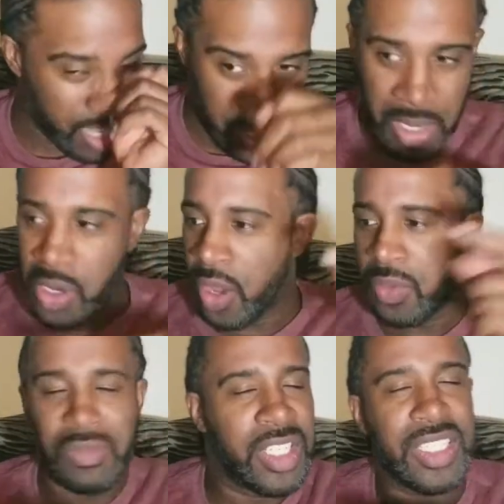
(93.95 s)
you
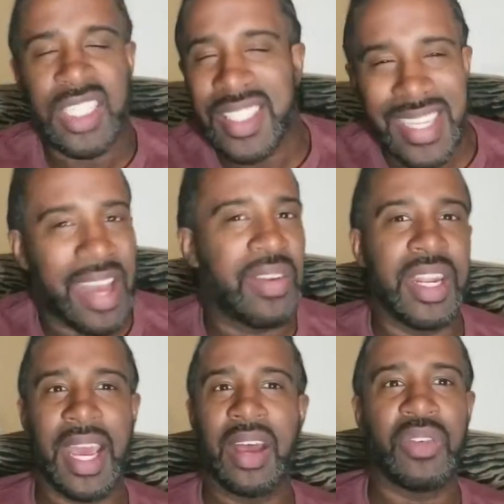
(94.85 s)
know, just to sound it
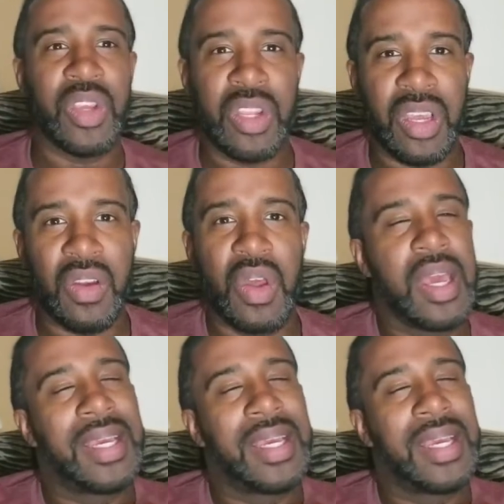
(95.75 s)
out, you know.